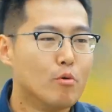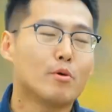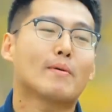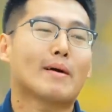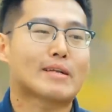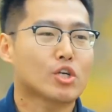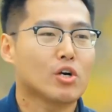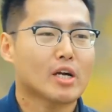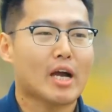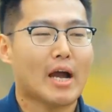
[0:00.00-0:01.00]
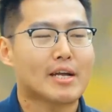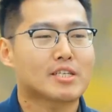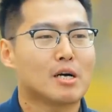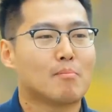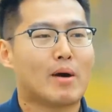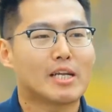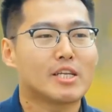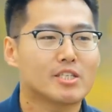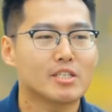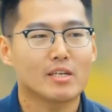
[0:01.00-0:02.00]
car onto a dynamometer
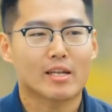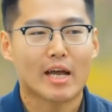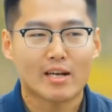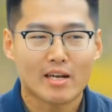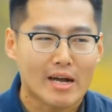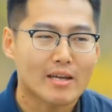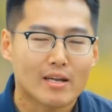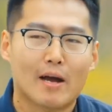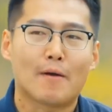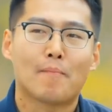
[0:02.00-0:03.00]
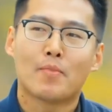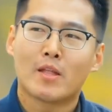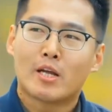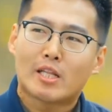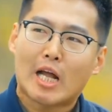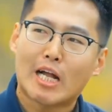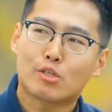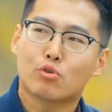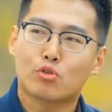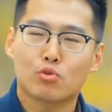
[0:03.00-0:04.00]
to take a look how much the
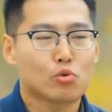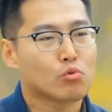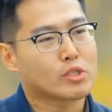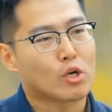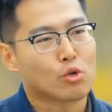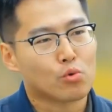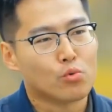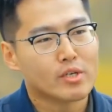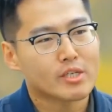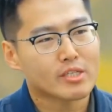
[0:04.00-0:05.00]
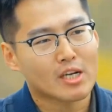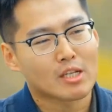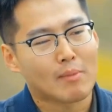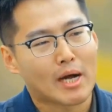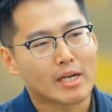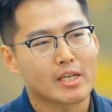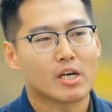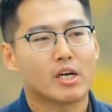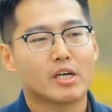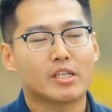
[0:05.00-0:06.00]
horsepower that ultimately reaches the
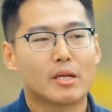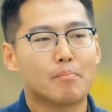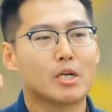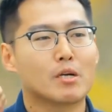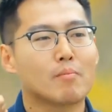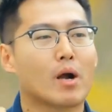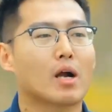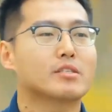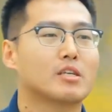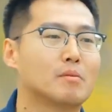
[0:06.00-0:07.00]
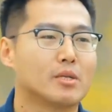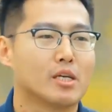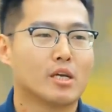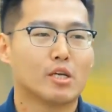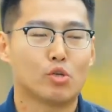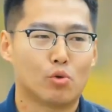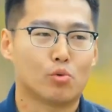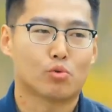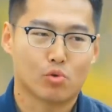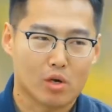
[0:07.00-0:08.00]
wheels compares to your nameplate.
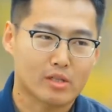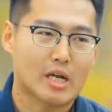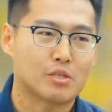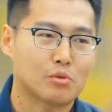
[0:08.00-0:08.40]
How much of a